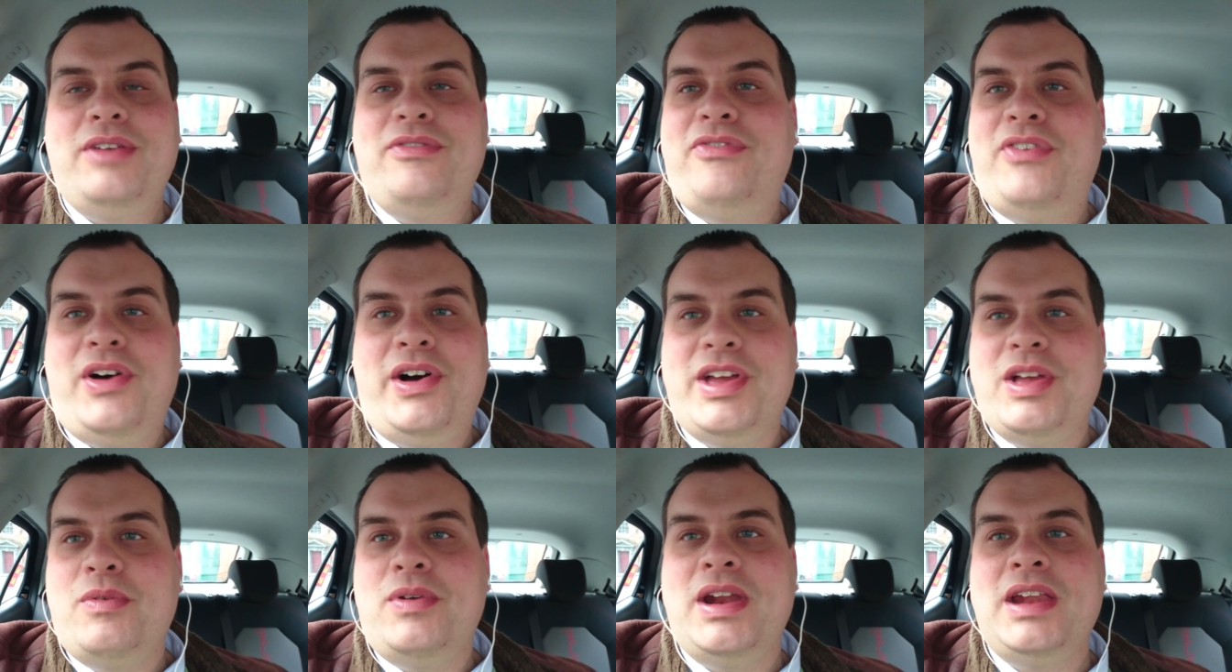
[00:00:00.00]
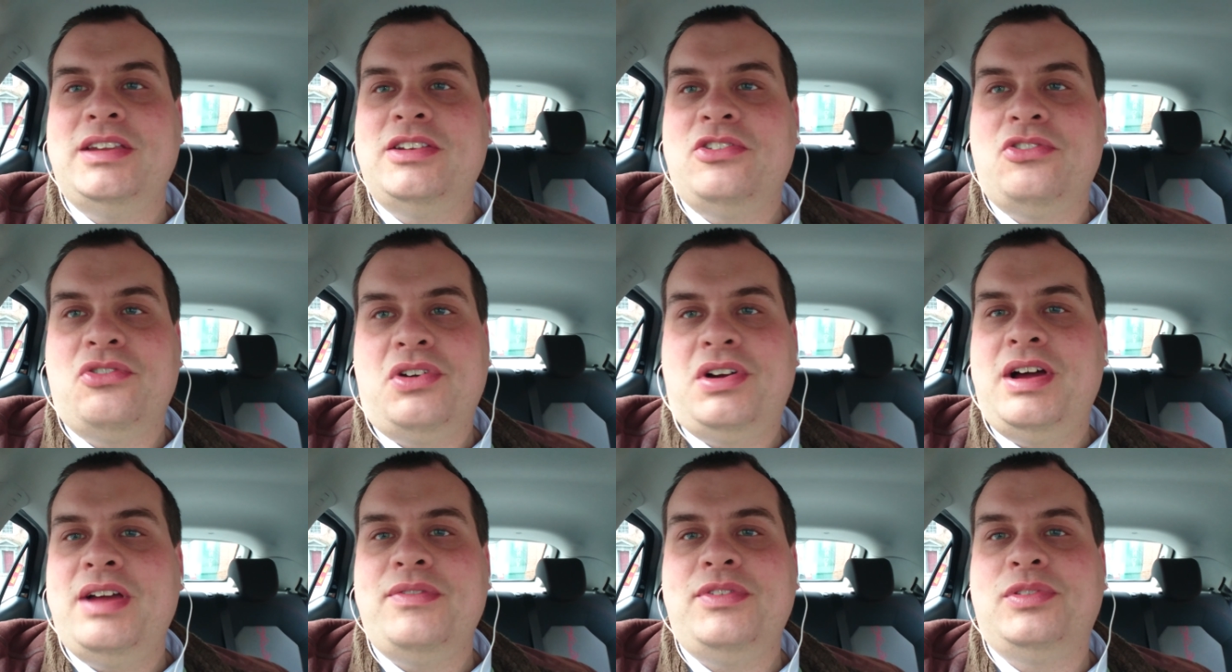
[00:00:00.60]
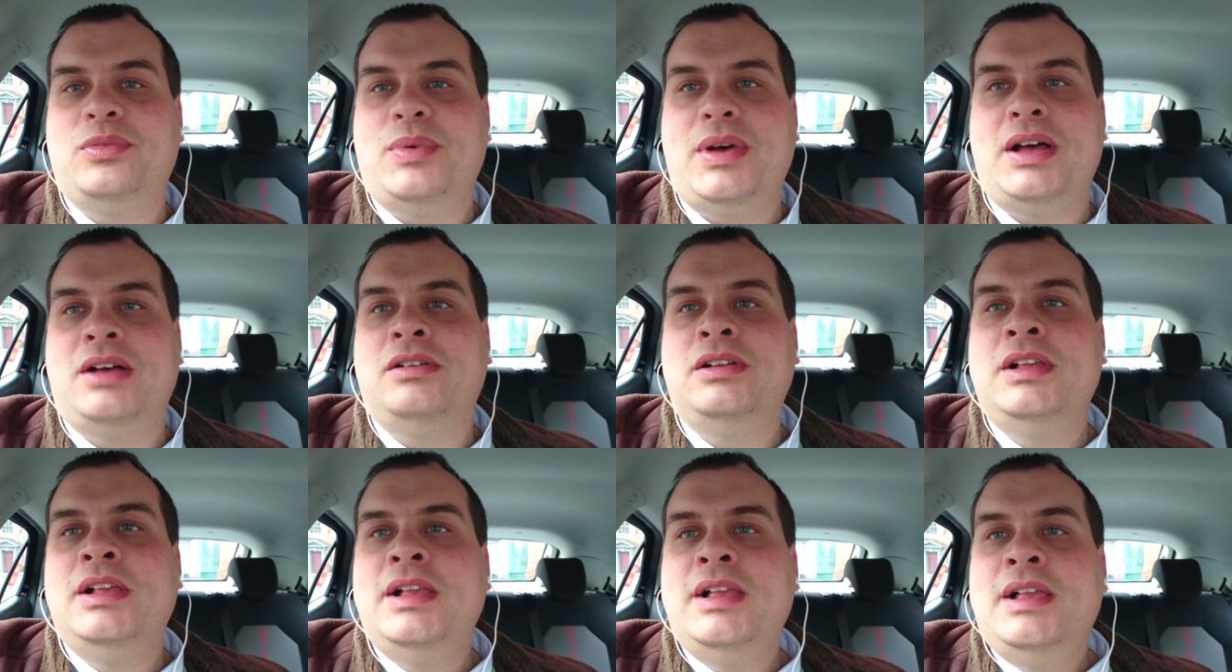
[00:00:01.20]
far you're wanting to drive as well.
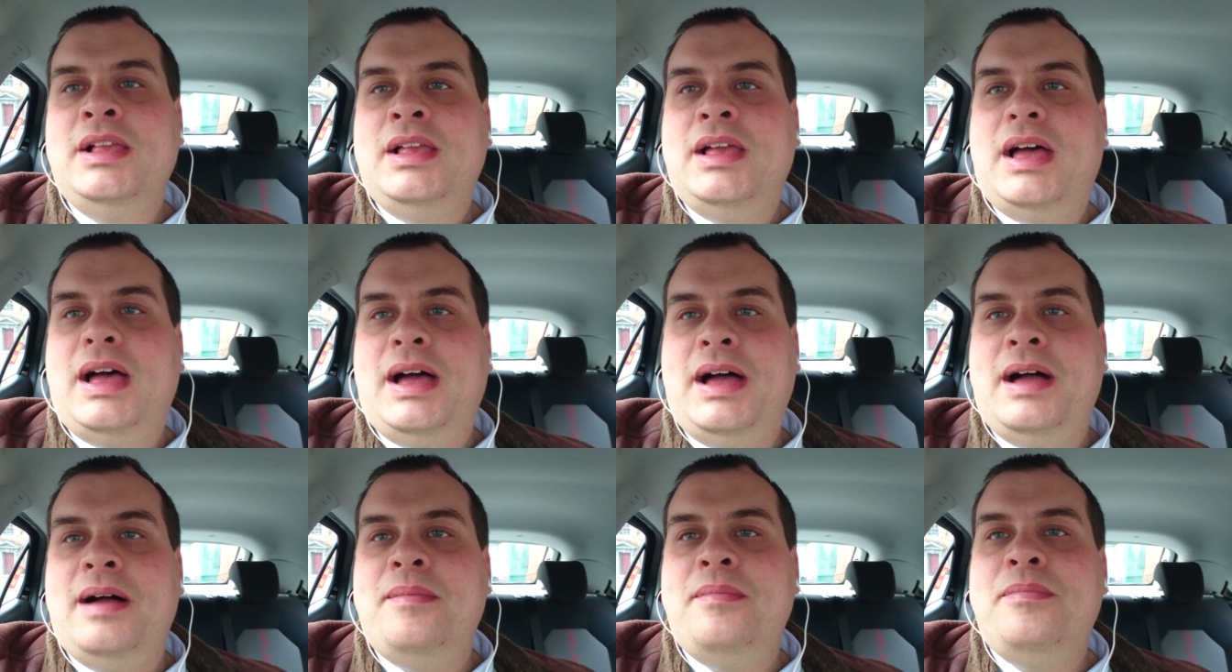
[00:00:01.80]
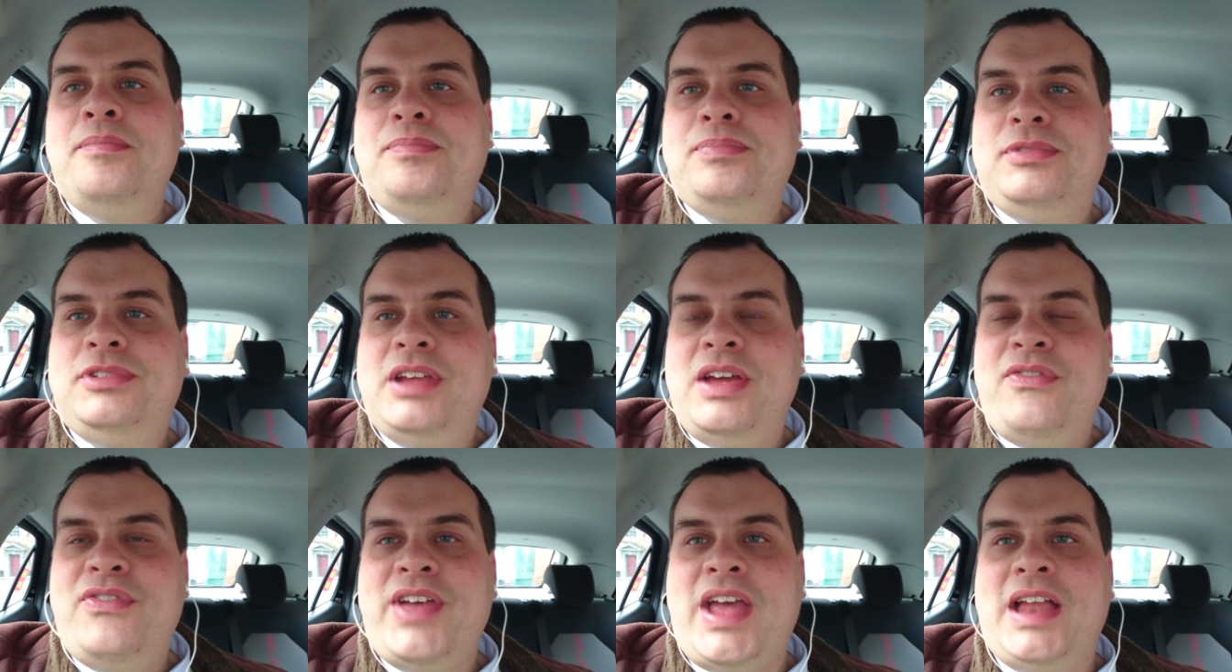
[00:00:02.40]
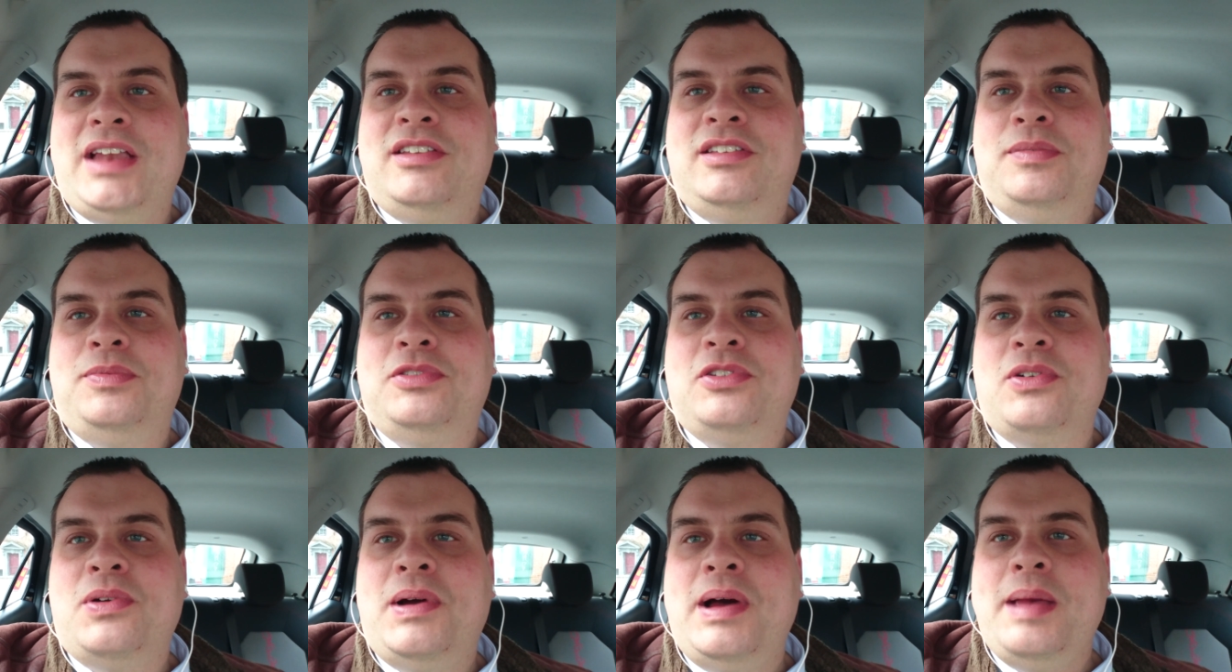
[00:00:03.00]
Um, don't forget to
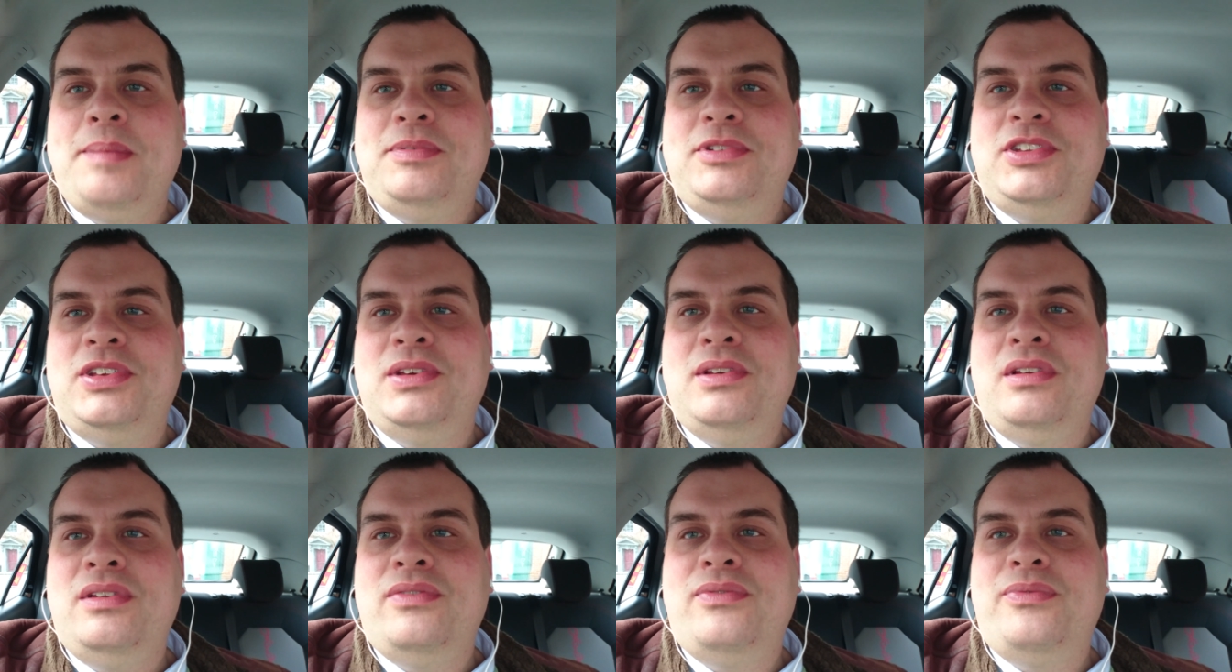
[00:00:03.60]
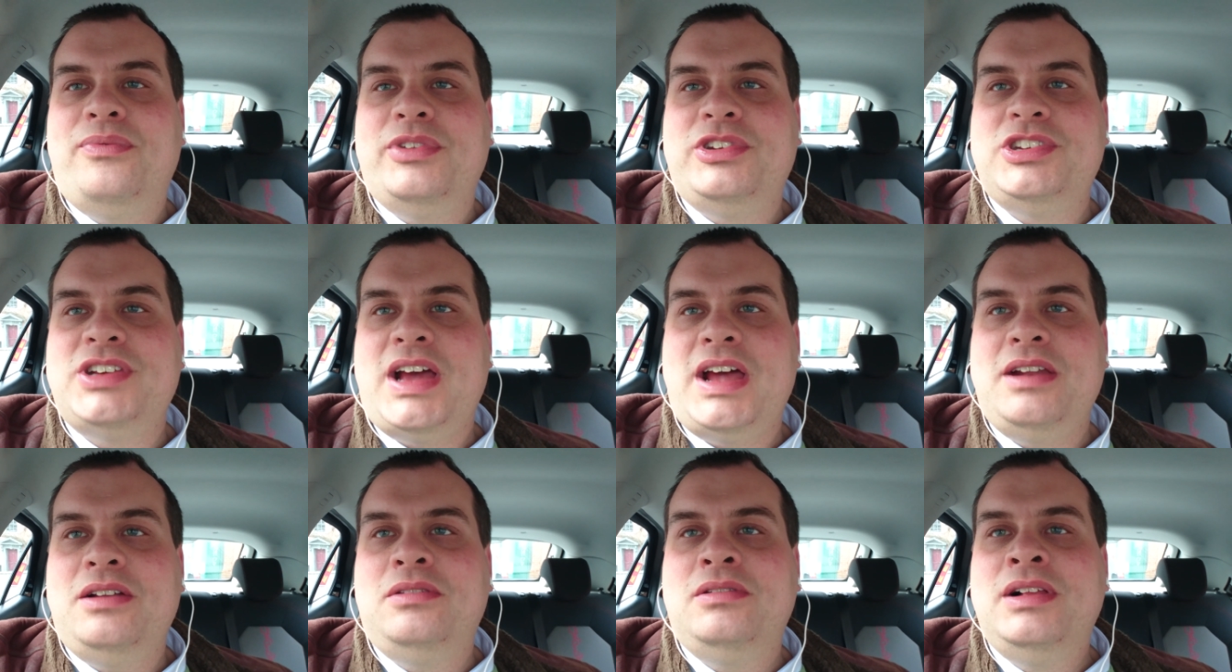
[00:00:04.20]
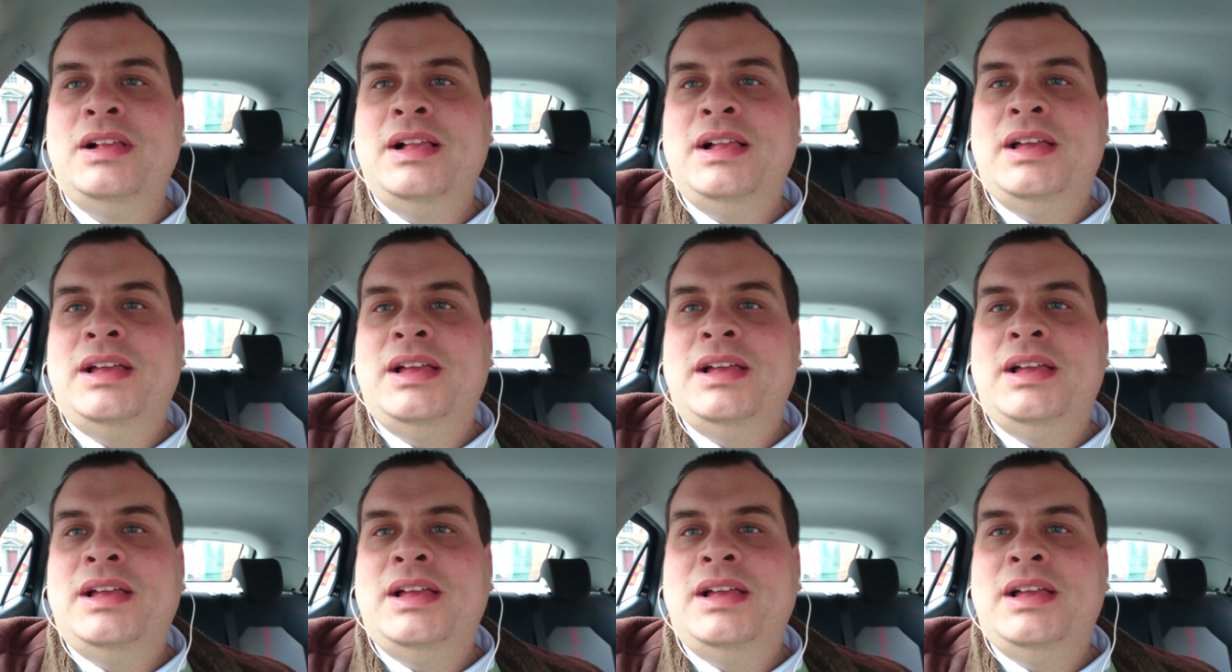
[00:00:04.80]
subscribe to the channel.